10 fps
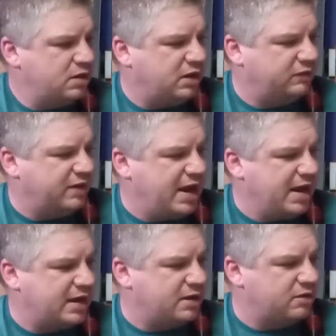And
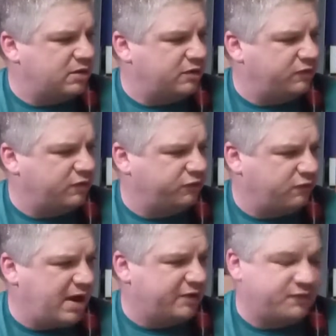it's a
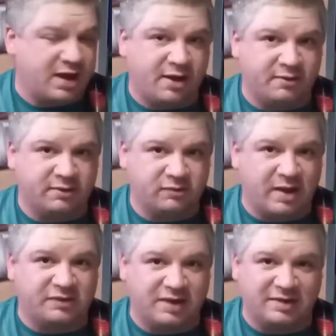stretch now, that's why
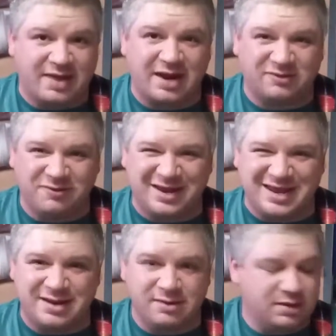I said it's kind of tricky.
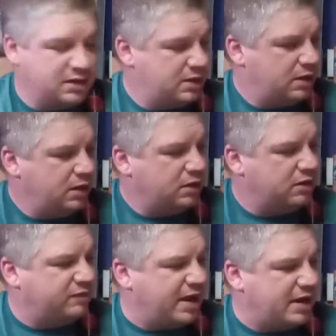You
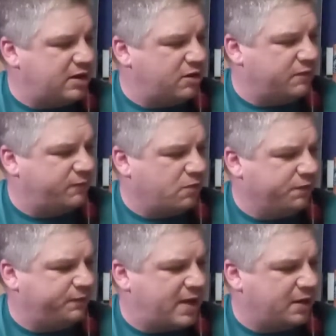take your fourth
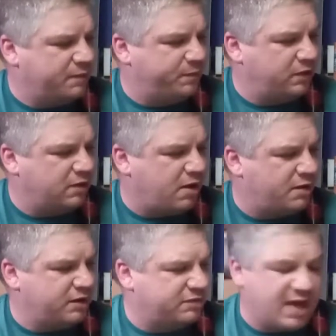finger, put it on
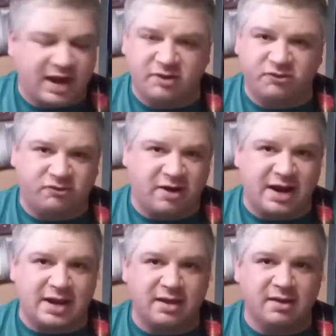the second
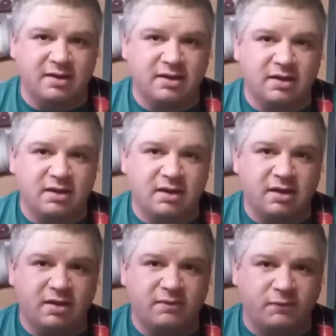string,
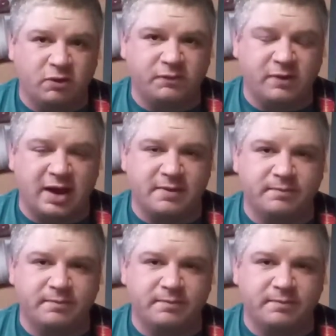fourth fret.